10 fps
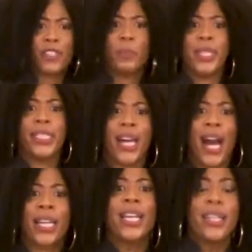to be
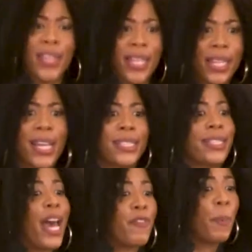done than it is to
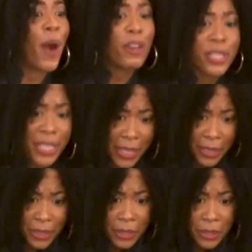have a person.
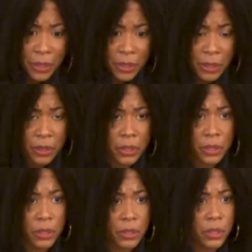Amen.
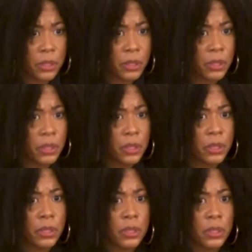
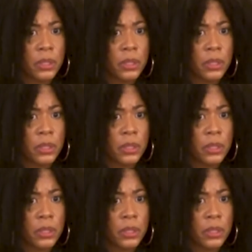Amen.